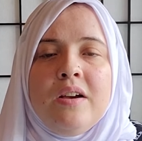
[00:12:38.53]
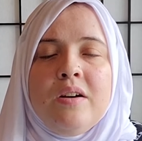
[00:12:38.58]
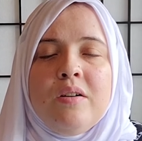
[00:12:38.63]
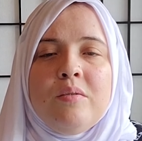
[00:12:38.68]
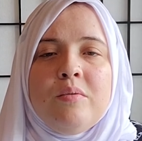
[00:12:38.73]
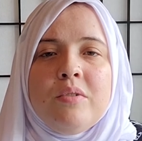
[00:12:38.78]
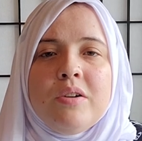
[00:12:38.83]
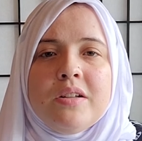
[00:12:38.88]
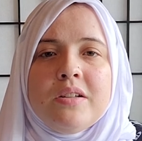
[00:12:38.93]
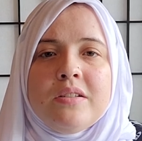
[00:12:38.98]

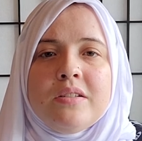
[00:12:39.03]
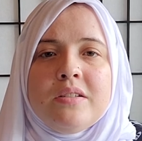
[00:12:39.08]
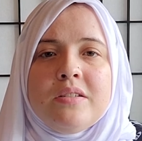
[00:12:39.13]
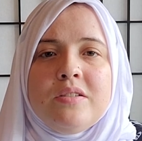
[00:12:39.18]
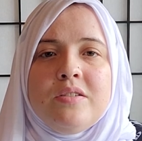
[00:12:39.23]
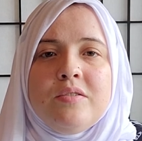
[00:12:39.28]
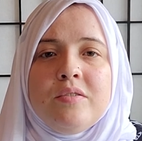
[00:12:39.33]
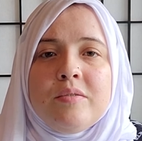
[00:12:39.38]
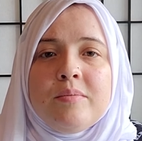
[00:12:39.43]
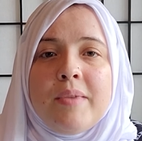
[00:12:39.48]
was
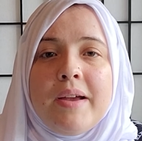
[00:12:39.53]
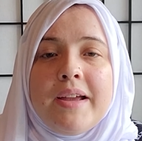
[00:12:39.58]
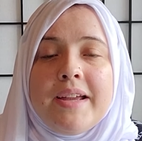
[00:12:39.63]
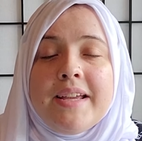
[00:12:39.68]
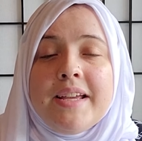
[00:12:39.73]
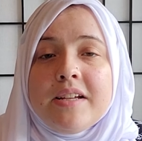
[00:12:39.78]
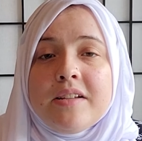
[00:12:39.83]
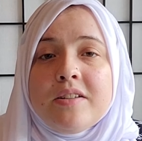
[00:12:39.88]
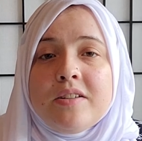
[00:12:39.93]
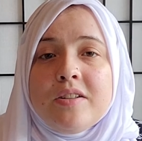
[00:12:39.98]
doing my
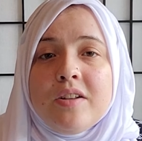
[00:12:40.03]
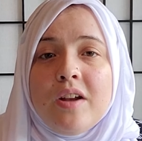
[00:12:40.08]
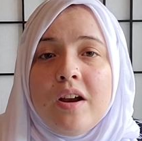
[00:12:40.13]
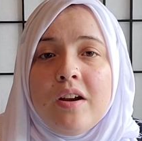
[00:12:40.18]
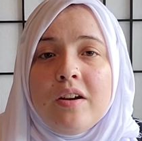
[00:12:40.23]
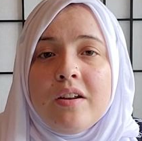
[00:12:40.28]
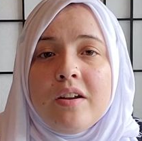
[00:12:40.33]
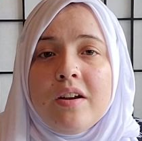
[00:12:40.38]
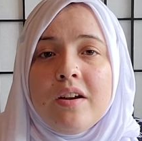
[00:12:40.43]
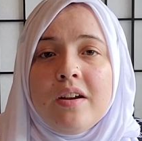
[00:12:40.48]

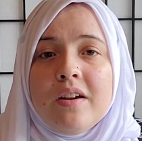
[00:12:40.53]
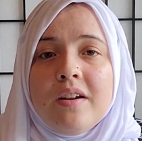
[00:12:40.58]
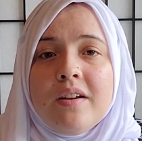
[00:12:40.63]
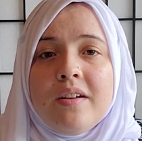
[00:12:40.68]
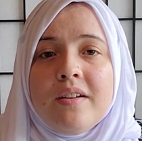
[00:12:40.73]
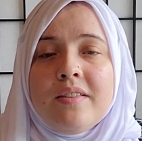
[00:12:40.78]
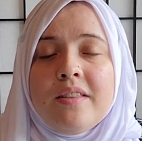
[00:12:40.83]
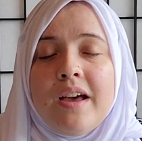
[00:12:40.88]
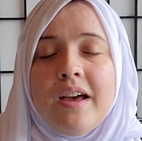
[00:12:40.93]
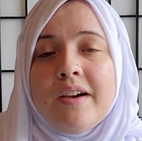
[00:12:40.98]
Kickstarter
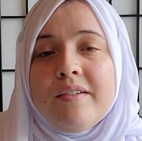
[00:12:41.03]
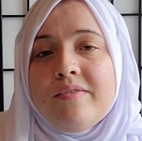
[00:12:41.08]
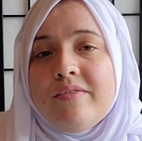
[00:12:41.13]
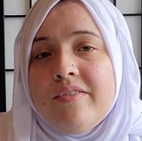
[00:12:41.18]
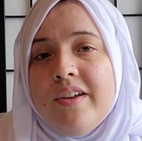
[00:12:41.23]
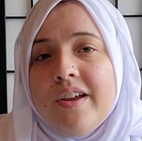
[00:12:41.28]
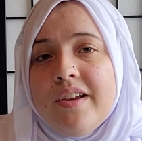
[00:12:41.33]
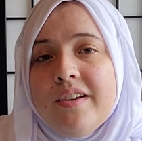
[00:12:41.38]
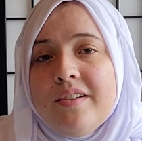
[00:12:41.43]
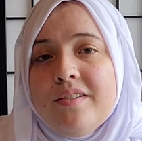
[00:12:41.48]
that
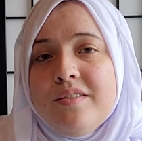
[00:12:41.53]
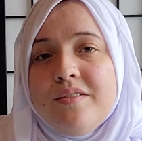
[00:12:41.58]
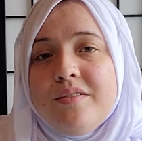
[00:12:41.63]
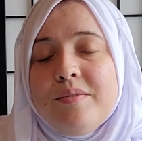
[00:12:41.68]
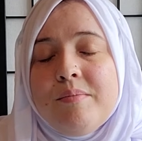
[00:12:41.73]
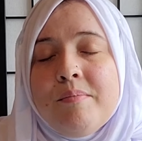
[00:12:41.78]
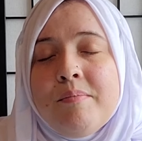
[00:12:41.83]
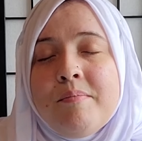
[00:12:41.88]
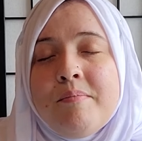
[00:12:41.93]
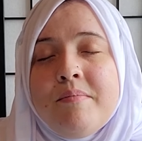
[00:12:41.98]
failed
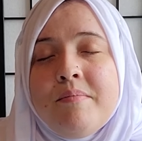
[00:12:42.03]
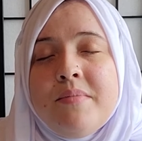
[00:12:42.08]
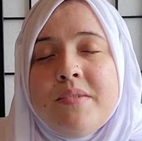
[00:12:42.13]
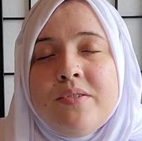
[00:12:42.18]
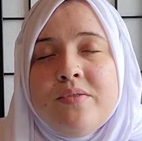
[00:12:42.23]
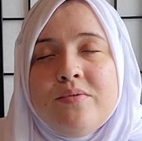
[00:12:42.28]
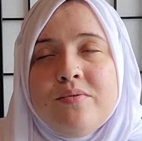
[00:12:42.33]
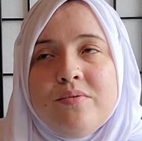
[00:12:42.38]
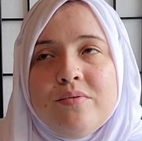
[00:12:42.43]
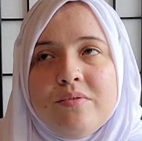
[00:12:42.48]

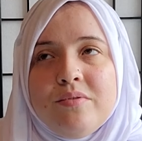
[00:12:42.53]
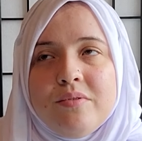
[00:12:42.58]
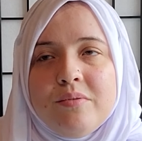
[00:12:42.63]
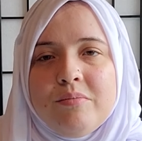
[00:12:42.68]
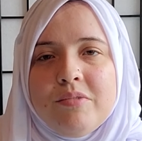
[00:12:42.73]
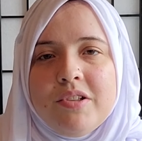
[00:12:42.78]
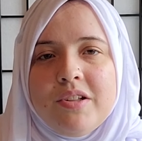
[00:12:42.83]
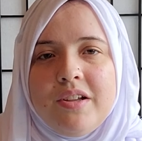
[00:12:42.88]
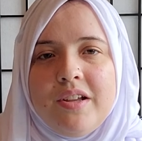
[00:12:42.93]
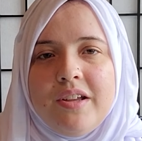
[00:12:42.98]

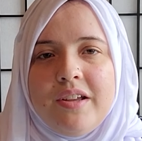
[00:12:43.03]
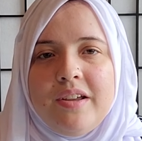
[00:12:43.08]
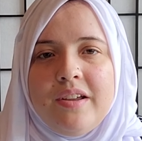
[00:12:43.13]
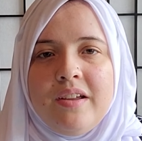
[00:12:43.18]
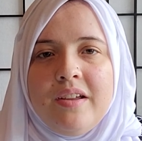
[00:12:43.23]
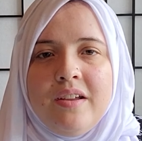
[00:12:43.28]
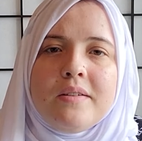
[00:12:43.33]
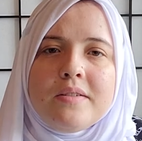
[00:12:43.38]
miserably.